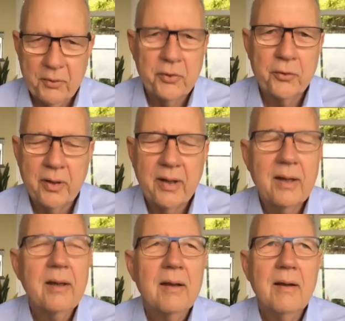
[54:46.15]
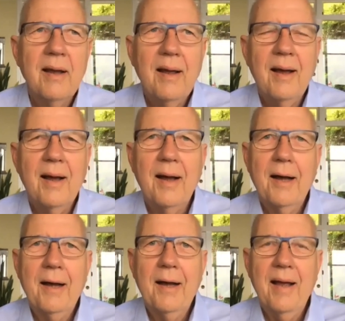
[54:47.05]
opportunity
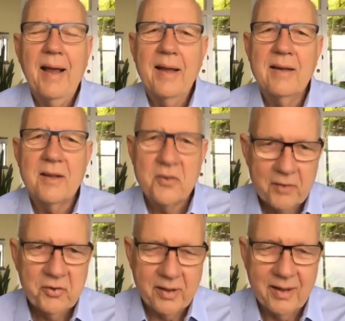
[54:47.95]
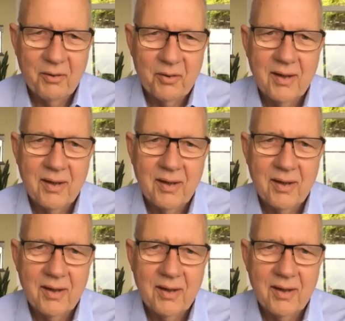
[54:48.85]
and necessity.